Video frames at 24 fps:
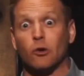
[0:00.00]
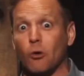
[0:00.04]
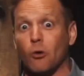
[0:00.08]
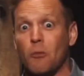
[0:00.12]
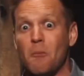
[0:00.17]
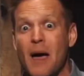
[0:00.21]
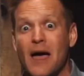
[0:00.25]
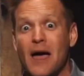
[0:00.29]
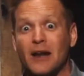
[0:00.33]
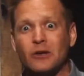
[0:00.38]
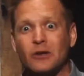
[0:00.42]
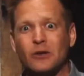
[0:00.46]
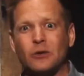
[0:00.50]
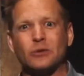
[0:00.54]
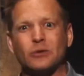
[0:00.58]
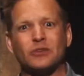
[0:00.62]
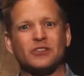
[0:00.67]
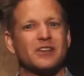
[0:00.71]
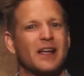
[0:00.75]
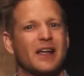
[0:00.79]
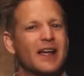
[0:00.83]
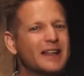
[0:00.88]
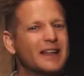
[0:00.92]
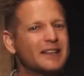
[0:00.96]
grammatical
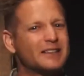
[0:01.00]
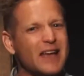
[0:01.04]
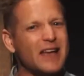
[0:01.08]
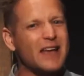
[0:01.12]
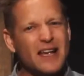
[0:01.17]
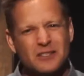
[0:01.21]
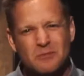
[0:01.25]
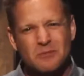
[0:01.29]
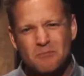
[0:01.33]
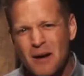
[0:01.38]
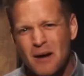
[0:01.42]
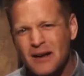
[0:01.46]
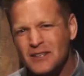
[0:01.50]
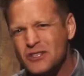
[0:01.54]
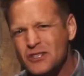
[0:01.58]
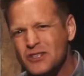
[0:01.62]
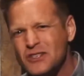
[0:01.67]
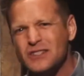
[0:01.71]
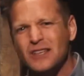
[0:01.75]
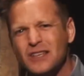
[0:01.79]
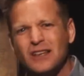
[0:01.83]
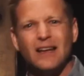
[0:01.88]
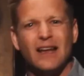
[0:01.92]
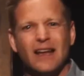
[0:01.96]
sense as
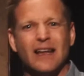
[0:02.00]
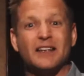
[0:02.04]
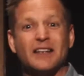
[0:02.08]
much as it